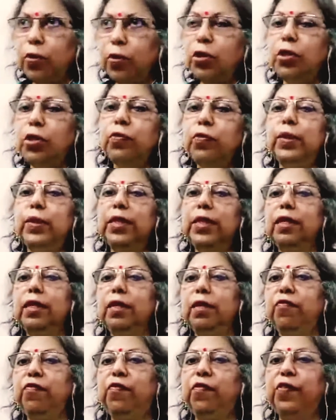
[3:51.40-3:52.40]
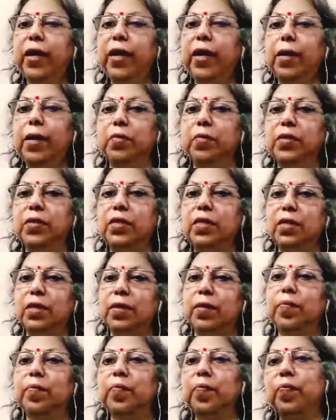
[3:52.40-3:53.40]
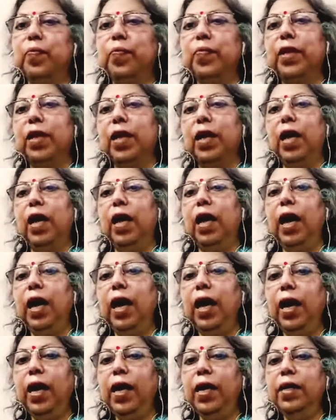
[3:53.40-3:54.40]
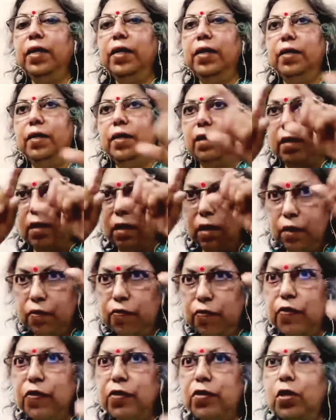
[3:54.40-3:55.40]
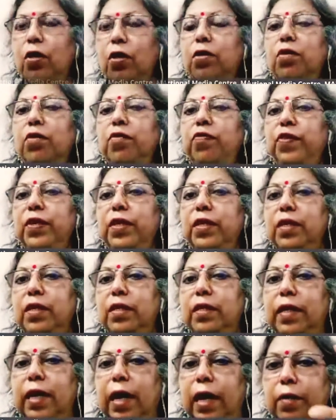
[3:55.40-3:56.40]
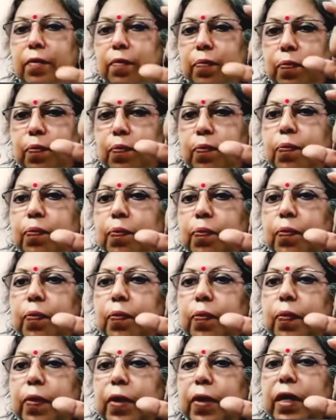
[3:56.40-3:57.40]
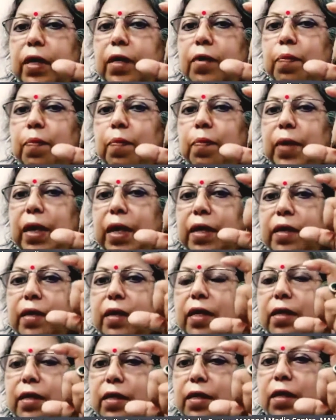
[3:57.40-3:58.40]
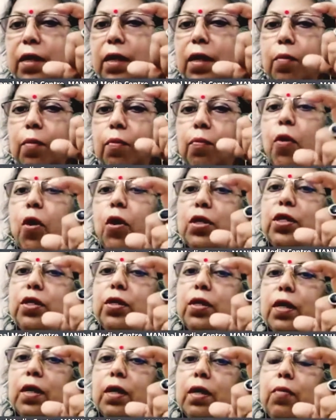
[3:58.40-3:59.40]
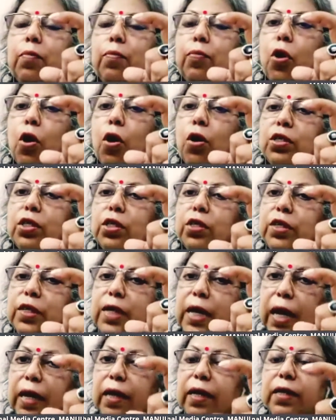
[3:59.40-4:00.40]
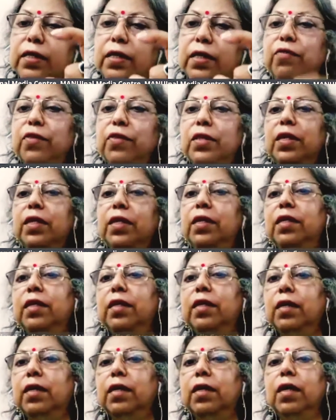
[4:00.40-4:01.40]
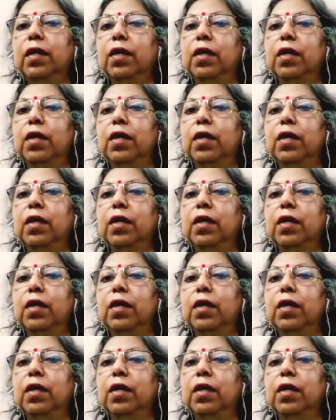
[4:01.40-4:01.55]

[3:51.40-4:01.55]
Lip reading: put within frames, and photography did that. It made it what brought reality within the